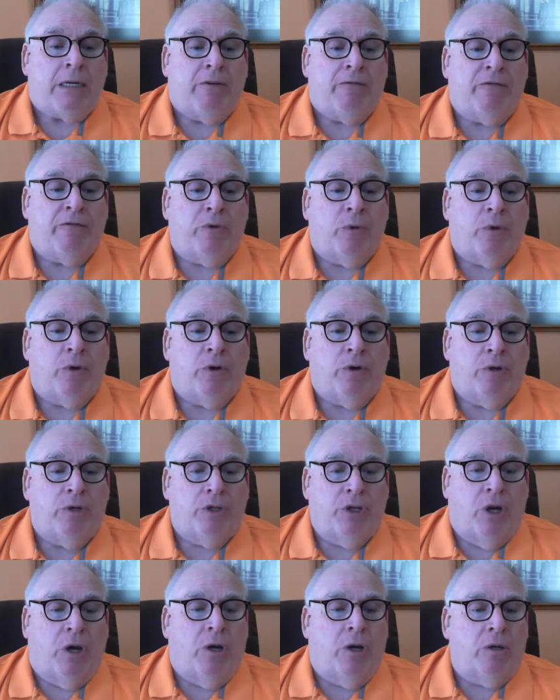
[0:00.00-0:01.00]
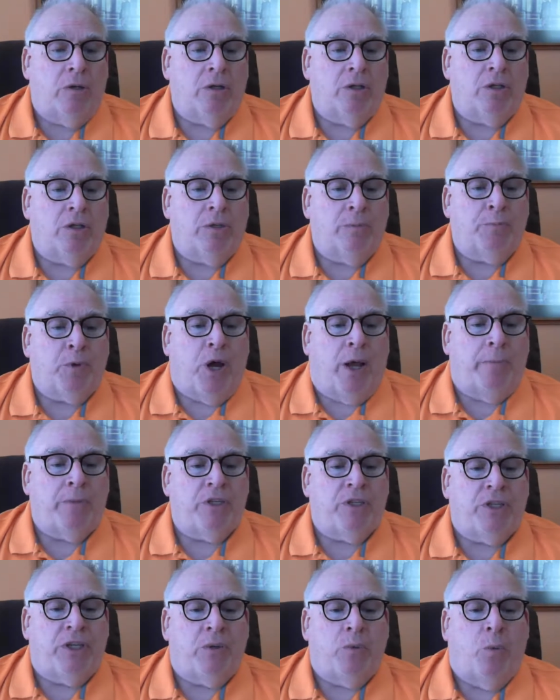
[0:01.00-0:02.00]
for her dogs,
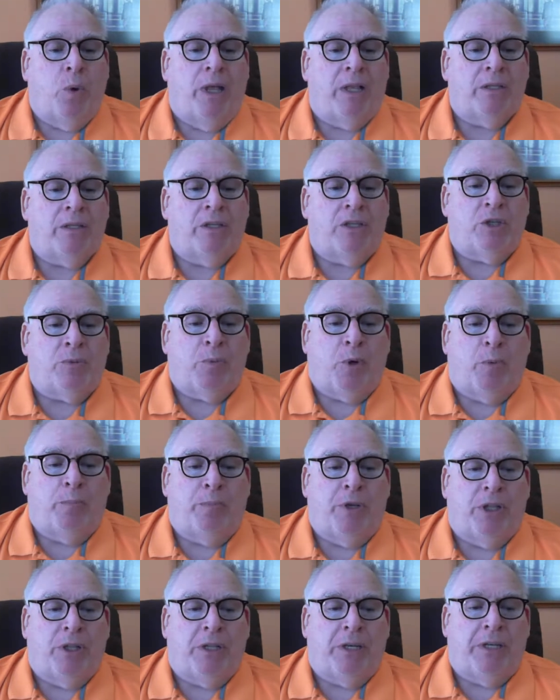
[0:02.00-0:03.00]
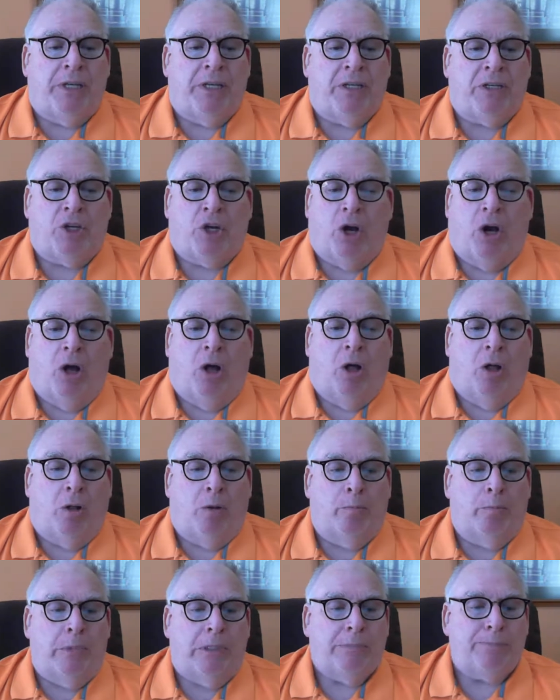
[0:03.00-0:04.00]
promising wellness, mobility, and
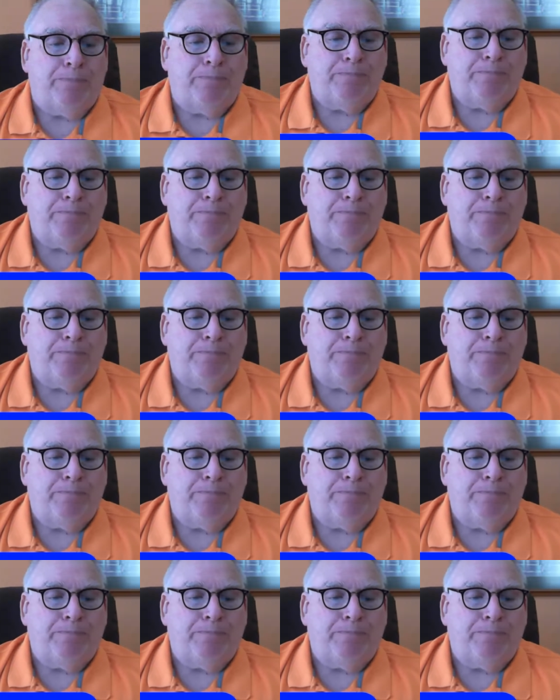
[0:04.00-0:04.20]
calm.